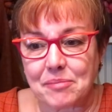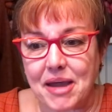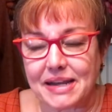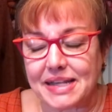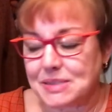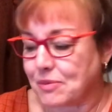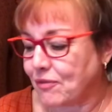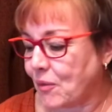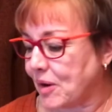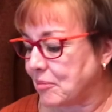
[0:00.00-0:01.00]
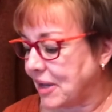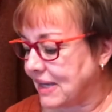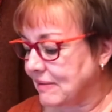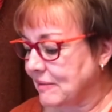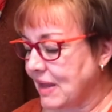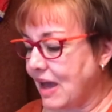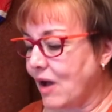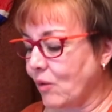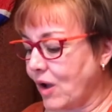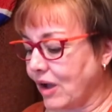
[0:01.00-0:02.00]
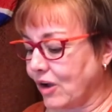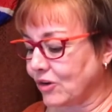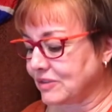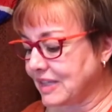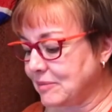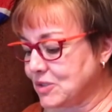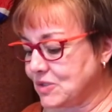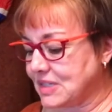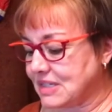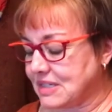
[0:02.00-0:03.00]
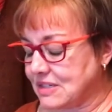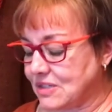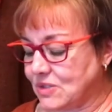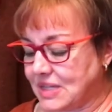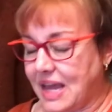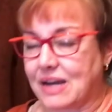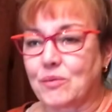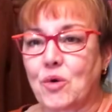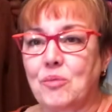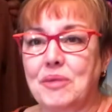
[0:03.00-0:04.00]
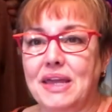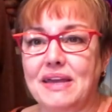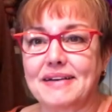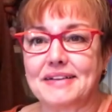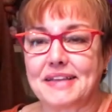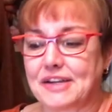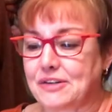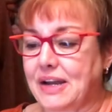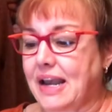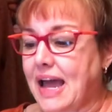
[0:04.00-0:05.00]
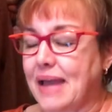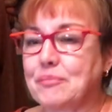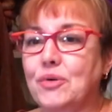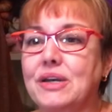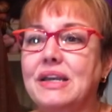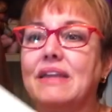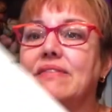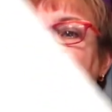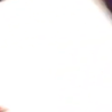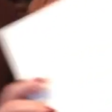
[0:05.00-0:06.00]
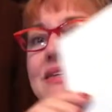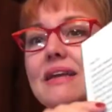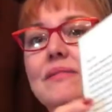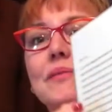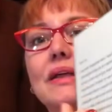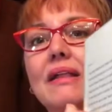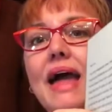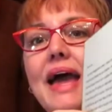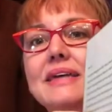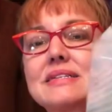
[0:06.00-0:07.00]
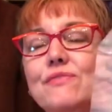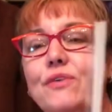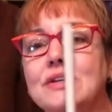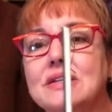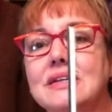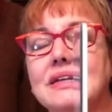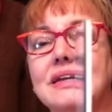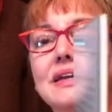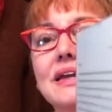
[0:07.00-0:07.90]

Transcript: podcast before, but a girl named Susanna wrote me a letter, and I put it in this glass-fronted